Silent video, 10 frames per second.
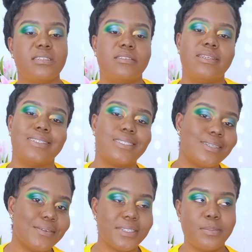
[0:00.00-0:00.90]
it's not a
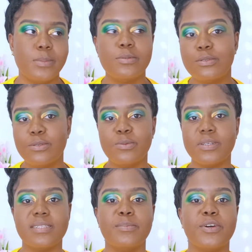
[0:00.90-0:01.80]
secret, people do
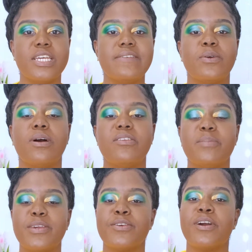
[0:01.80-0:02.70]
it, but if you want to
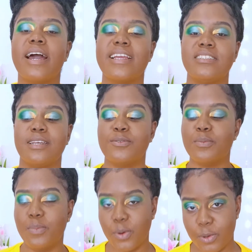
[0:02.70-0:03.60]
make your
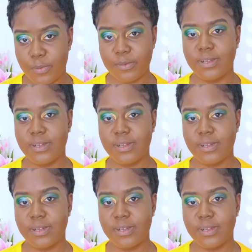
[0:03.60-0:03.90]
eyeshadow pop,